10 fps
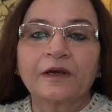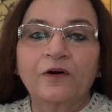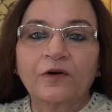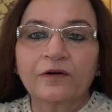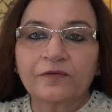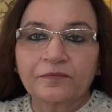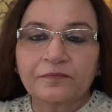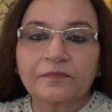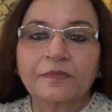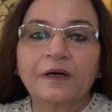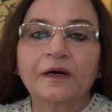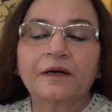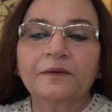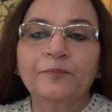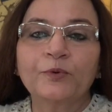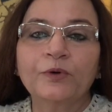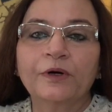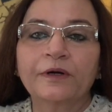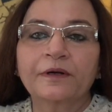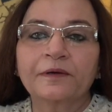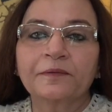or poor.